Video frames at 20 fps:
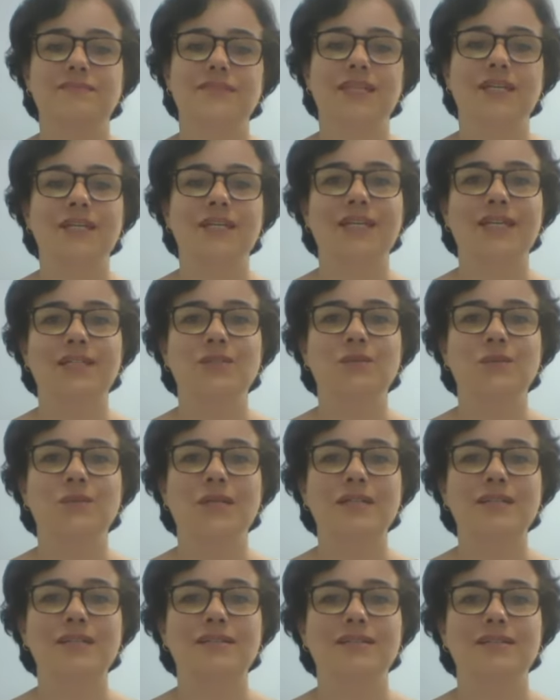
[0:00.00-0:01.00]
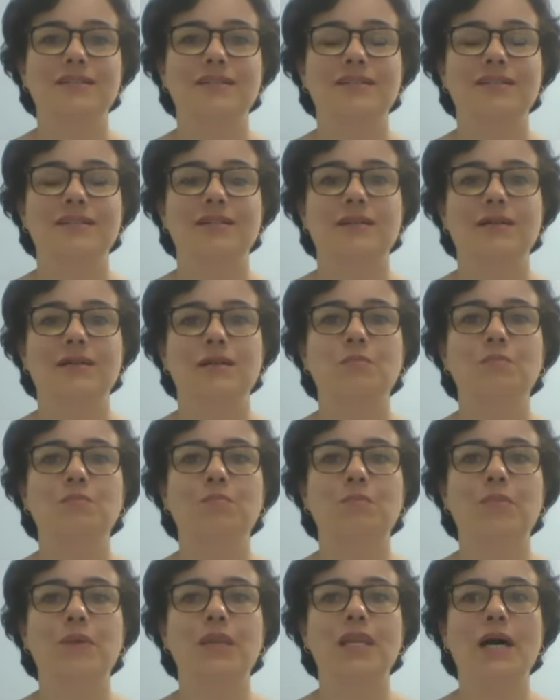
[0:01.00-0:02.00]
Another word,
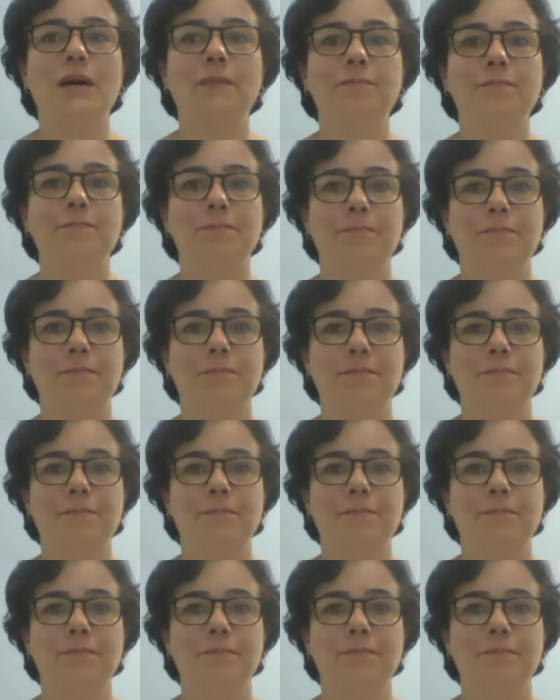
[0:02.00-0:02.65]
plum,